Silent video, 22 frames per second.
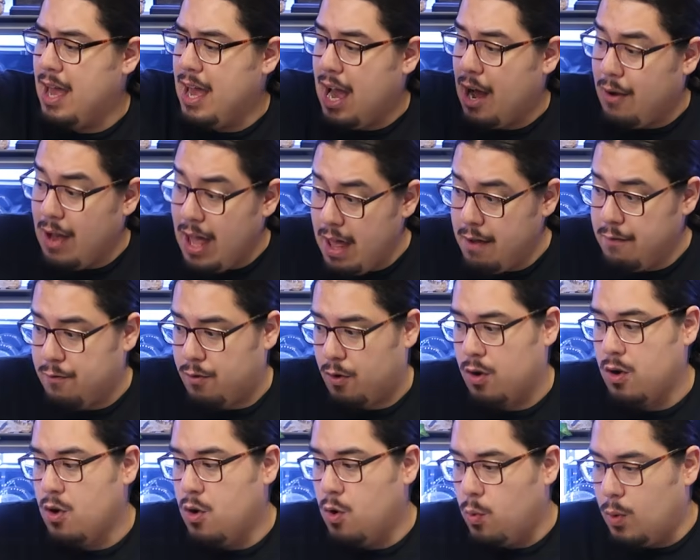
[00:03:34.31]

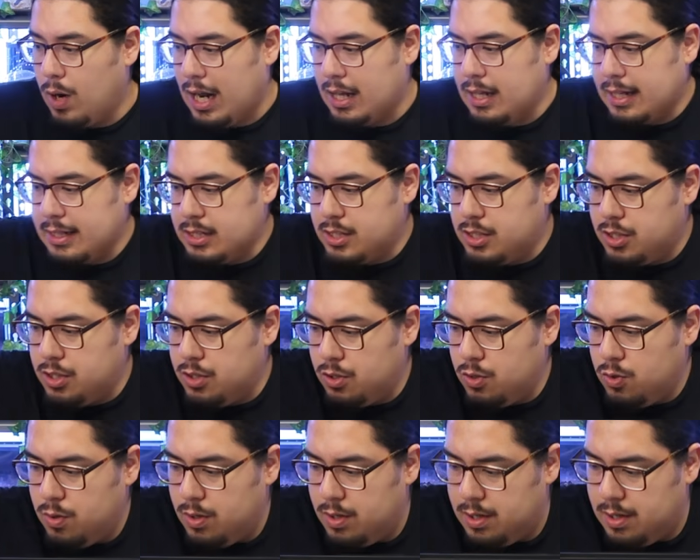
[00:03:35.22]
However, what I like to
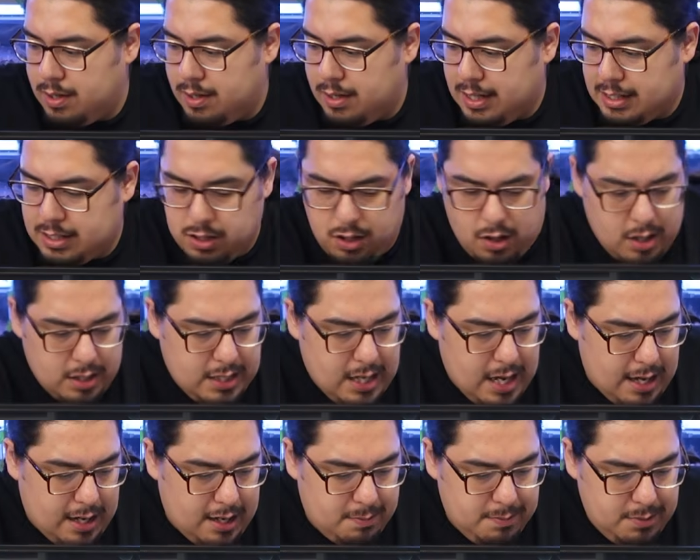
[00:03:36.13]
do is a lot of
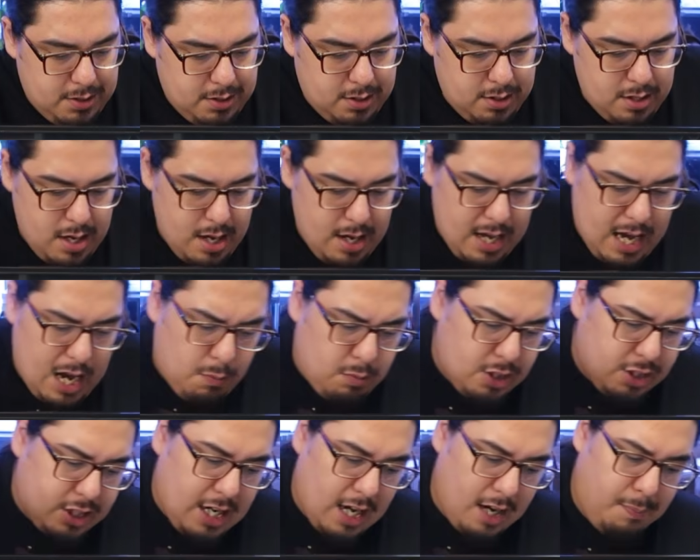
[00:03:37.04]
times I
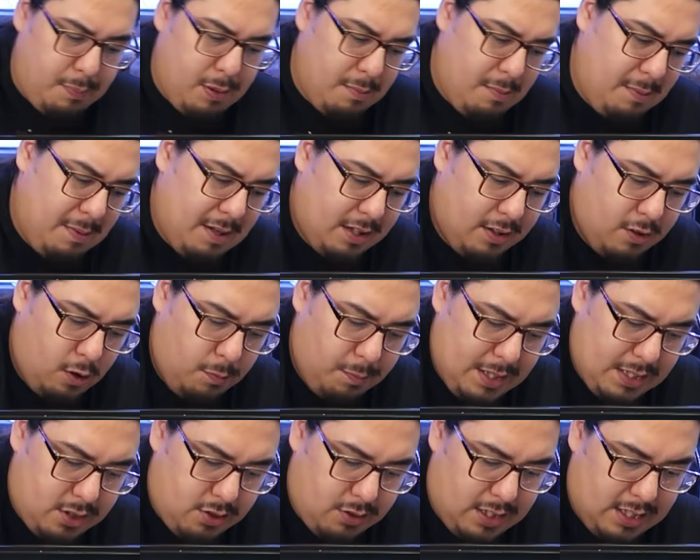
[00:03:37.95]
will just kind of put maybe a little
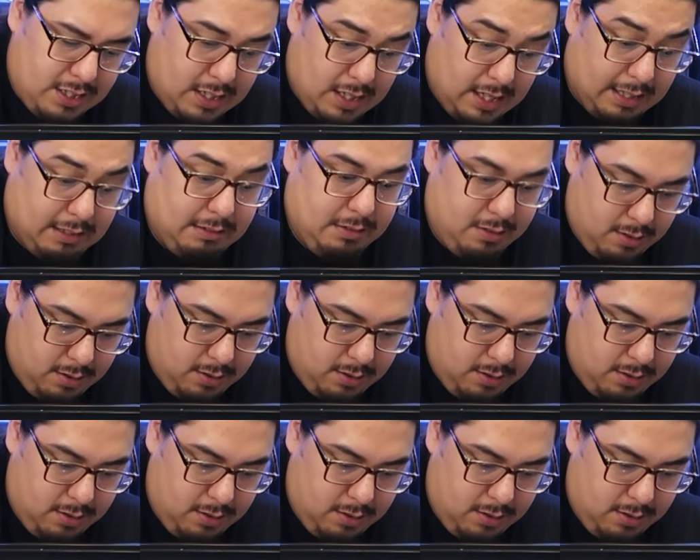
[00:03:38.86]
bit so it doesn't like,